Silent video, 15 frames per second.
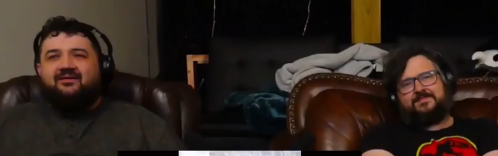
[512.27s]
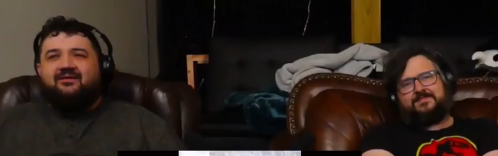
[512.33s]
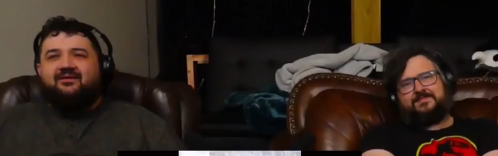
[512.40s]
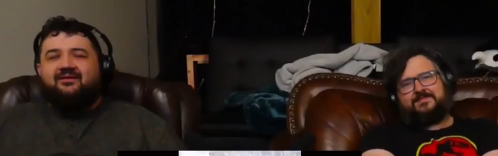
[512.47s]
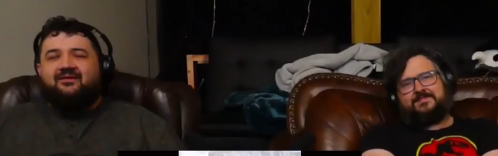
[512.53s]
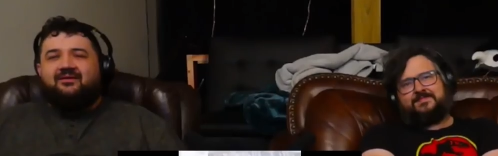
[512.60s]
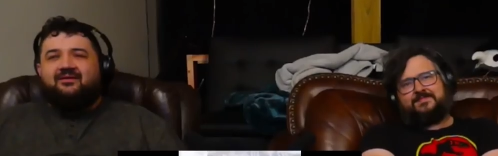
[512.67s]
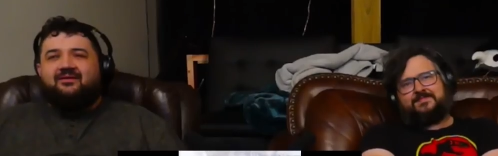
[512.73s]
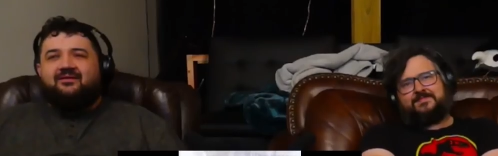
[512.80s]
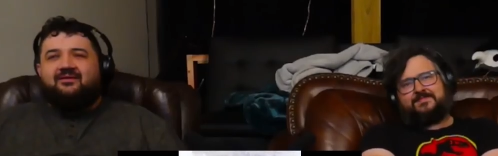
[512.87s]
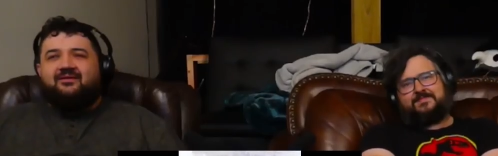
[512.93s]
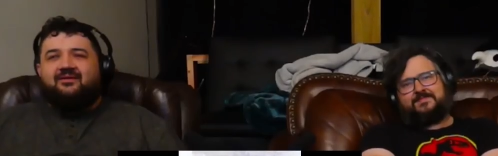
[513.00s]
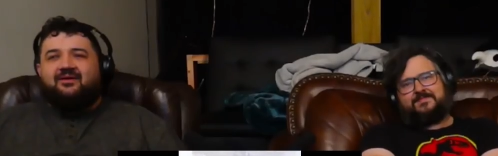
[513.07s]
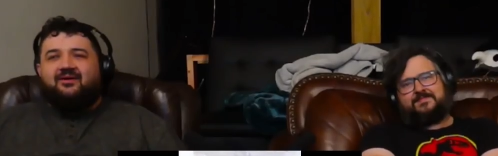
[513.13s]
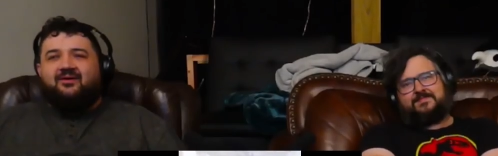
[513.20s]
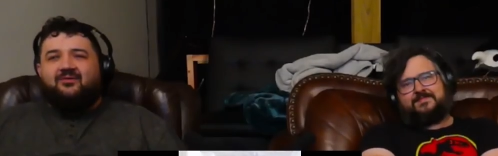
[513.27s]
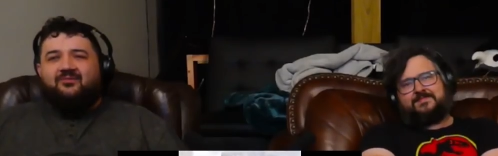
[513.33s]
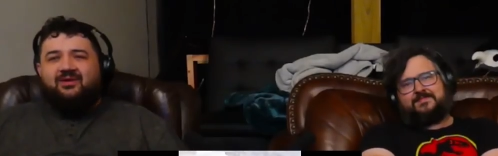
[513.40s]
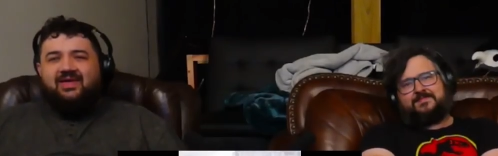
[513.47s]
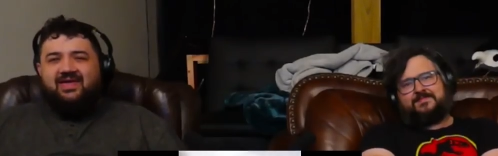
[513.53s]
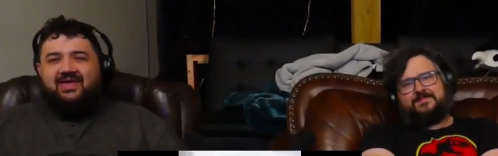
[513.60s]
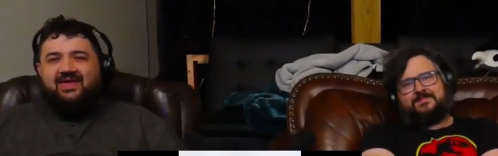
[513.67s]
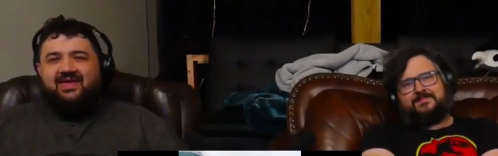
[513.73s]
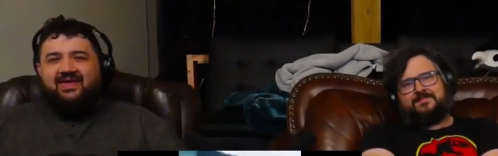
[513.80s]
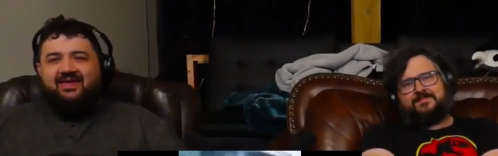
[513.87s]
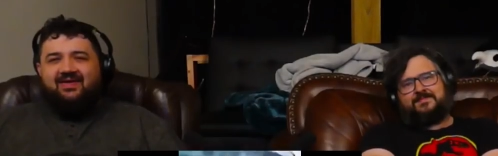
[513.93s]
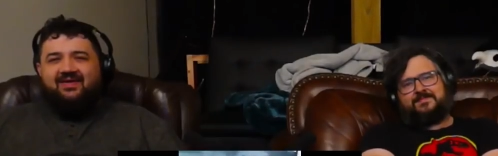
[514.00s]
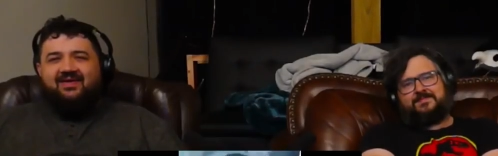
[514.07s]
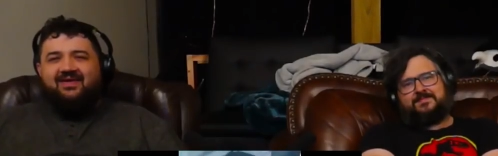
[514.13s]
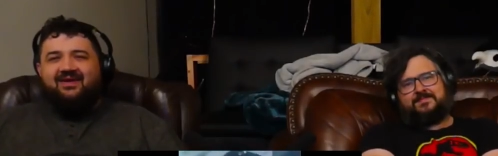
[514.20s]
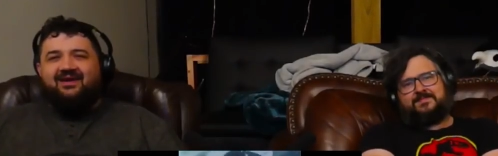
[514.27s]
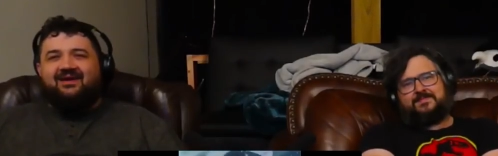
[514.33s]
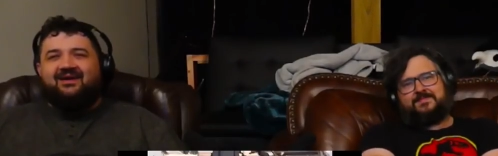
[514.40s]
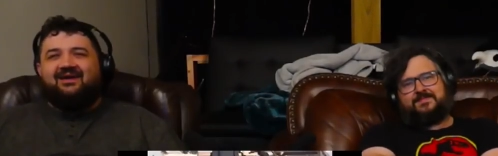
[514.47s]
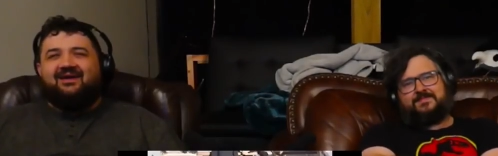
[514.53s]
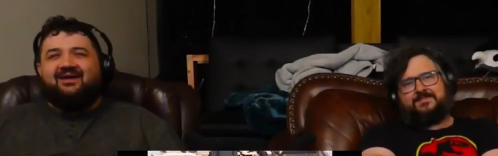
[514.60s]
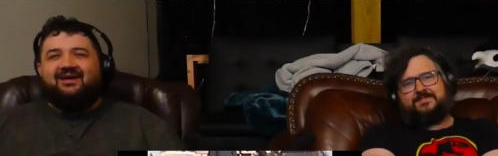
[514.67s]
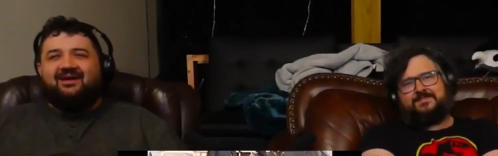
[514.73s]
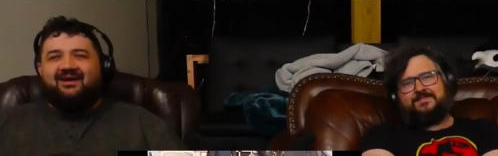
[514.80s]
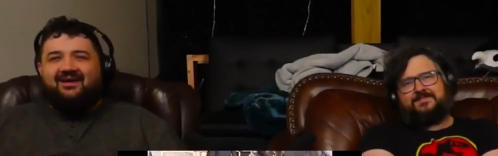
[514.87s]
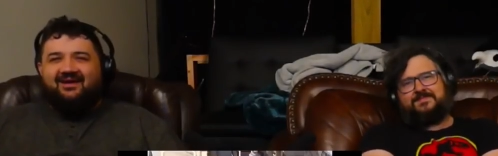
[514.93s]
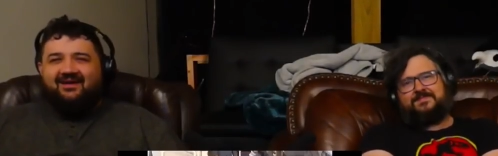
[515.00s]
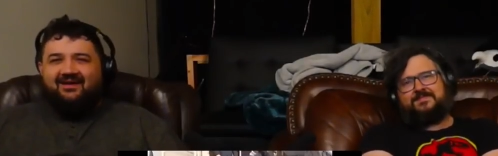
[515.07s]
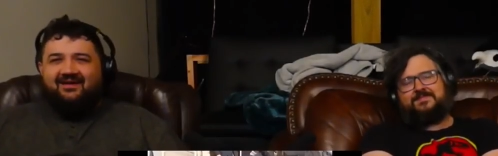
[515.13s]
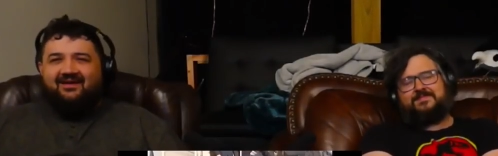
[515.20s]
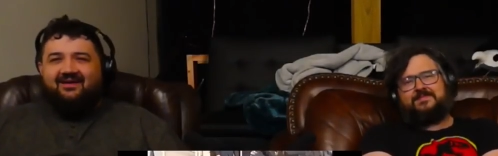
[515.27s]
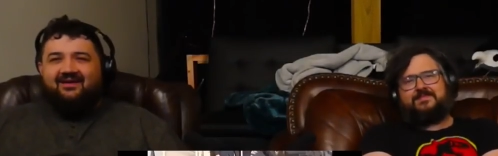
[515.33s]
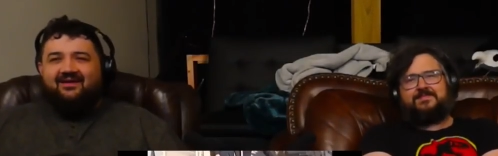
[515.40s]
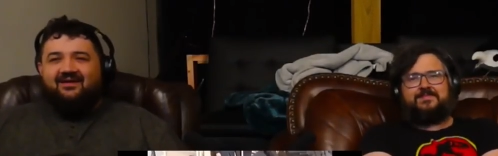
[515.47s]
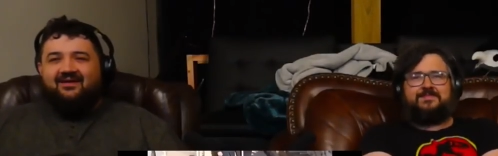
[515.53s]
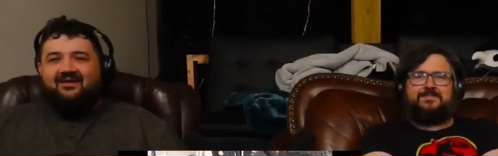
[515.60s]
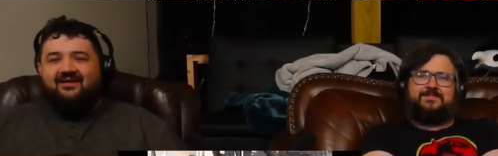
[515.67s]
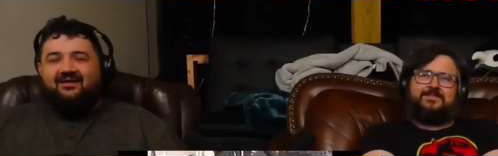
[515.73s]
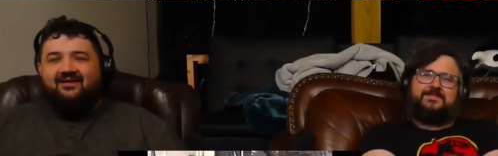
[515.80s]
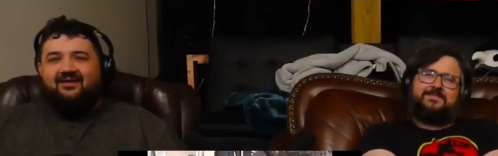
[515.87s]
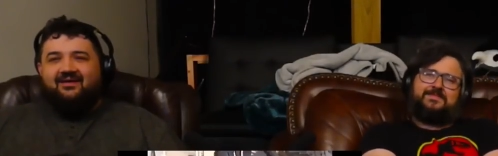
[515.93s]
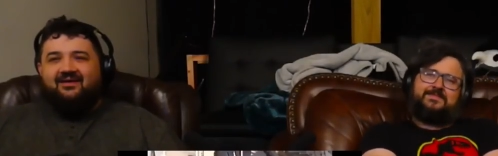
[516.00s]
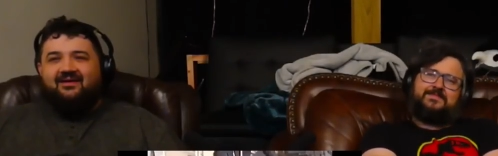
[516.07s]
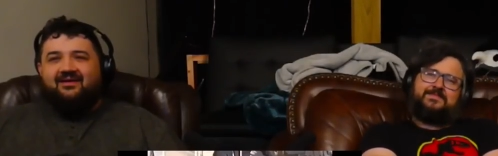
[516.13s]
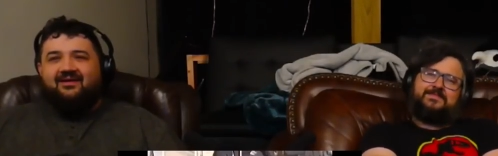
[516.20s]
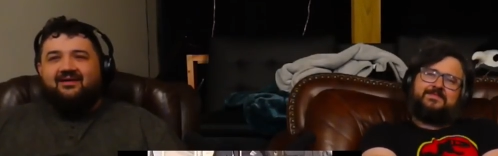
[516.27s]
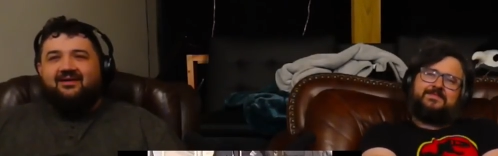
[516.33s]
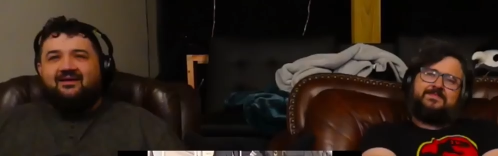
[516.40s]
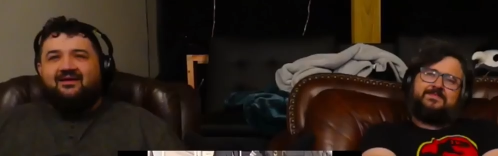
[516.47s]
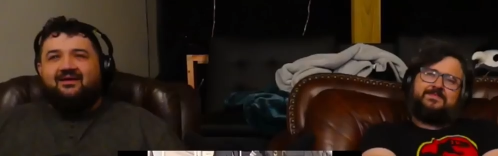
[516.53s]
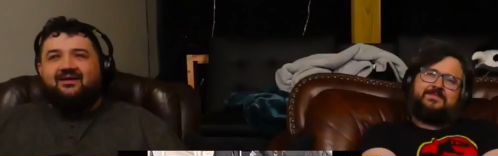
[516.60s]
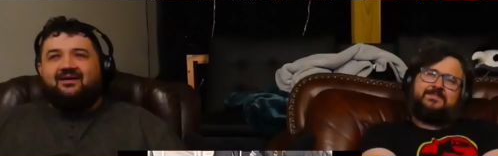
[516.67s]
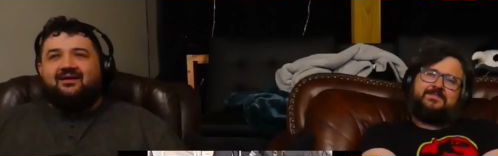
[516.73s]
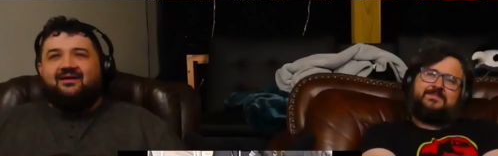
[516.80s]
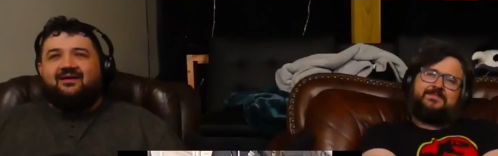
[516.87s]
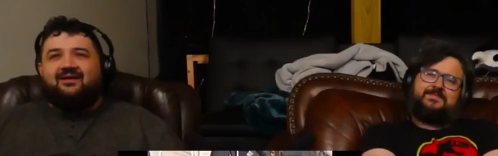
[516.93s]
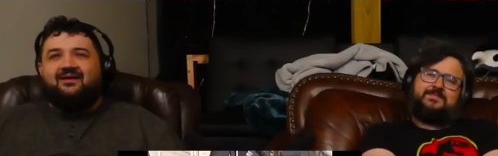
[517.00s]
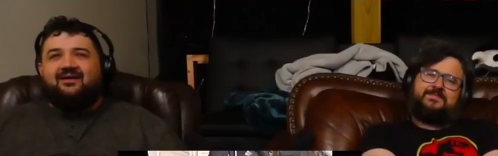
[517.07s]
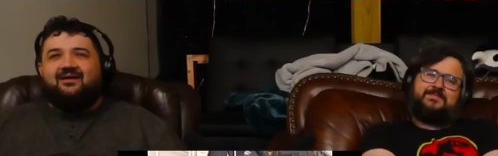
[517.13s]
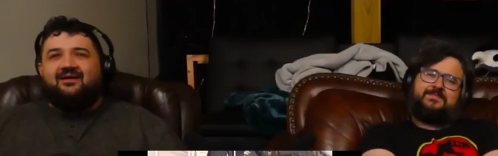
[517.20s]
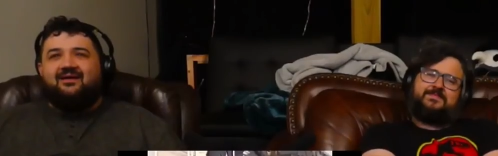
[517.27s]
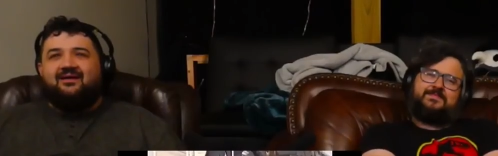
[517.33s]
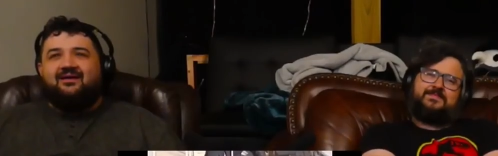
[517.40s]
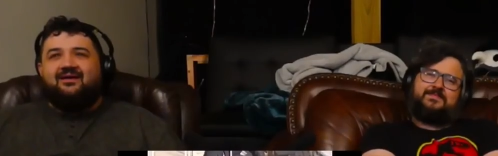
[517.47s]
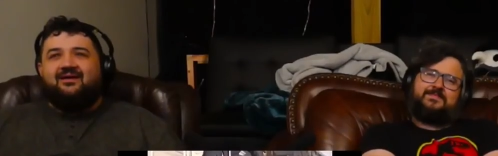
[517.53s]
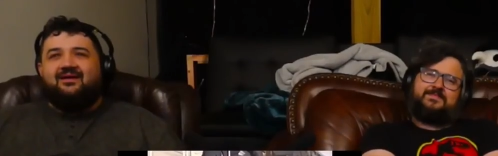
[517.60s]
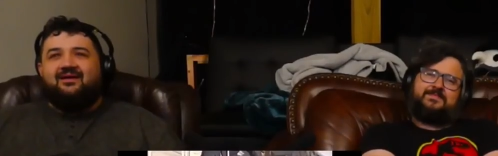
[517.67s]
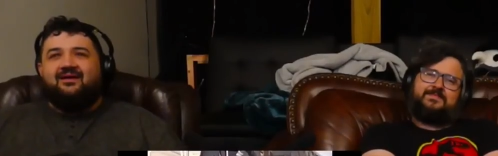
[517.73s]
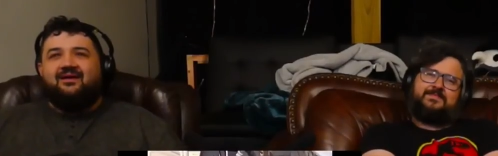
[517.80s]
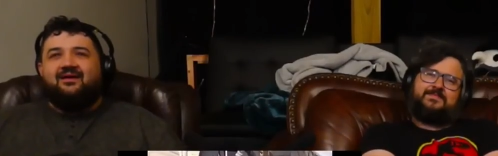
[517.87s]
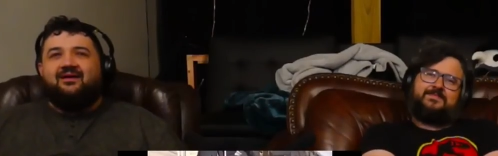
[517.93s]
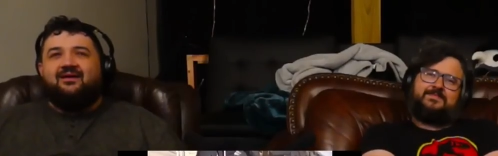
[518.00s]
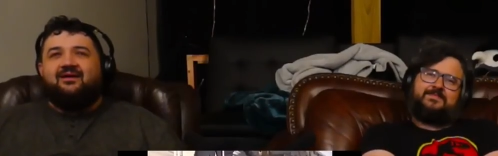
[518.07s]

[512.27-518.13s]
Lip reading: [no speech]